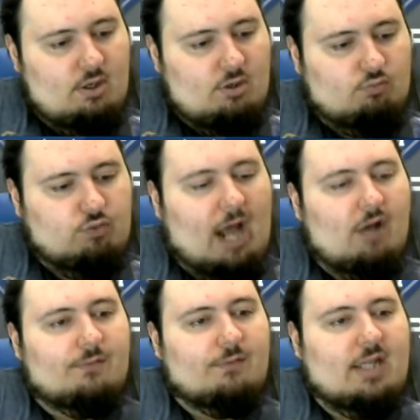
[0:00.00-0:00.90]

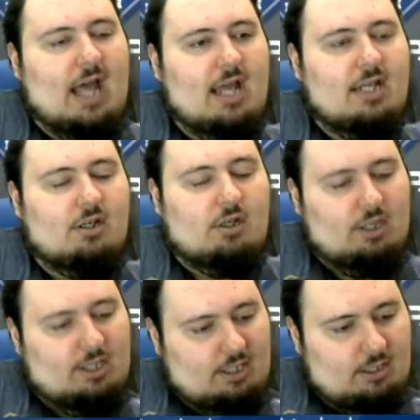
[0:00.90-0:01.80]
Ralph Kiner.
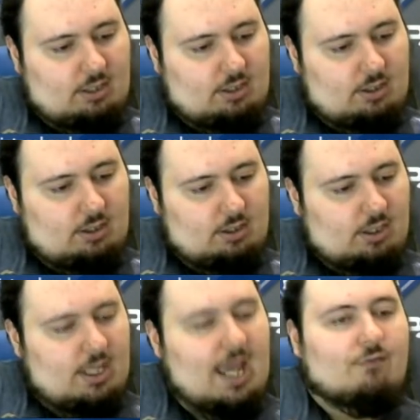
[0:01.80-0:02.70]

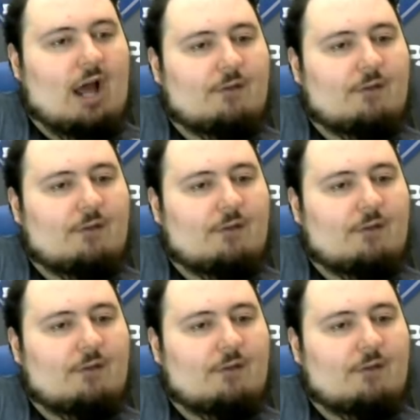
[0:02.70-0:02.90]
Yeah, Ralph